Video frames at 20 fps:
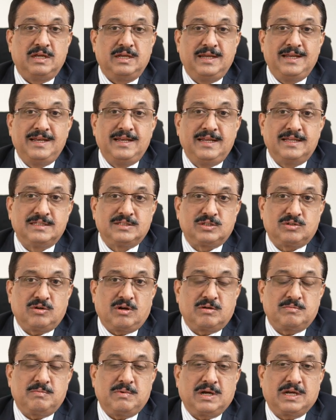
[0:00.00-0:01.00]
Indian
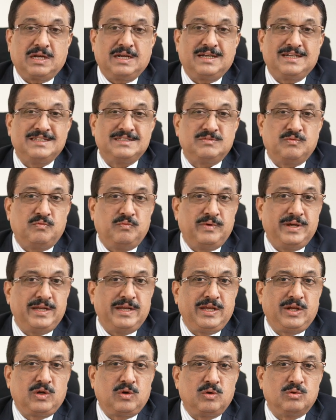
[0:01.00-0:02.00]
stock market is
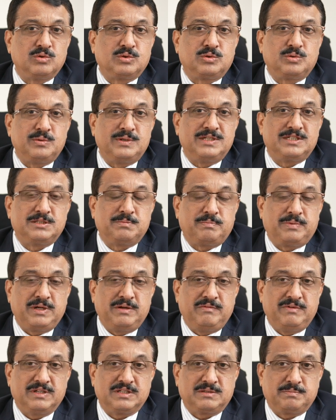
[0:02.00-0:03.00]
very close to its
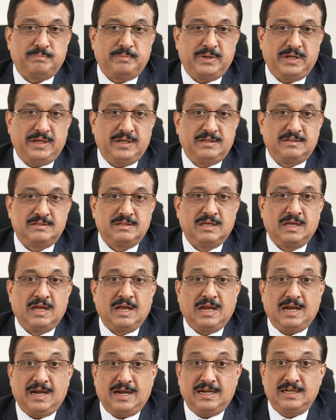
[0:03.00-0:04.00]
previous peaks
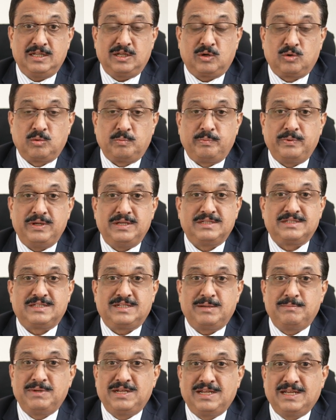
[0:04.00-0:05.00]
and the rupee
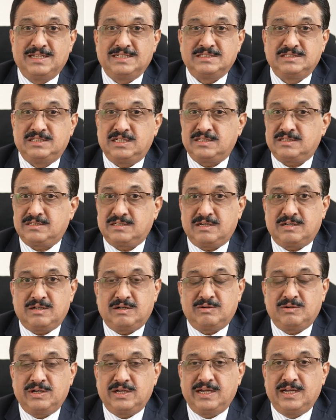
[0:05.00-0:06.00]
stabilized just
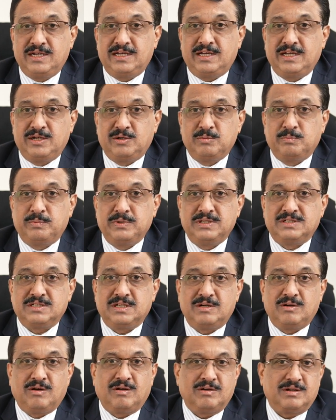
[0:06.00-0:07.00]
around 80 rupees
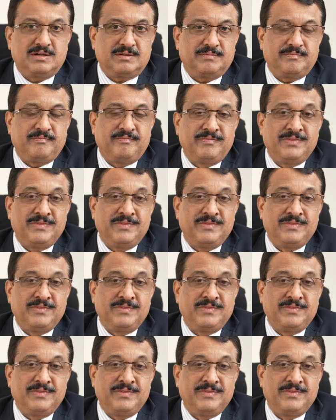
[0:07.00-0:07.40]
a dollar.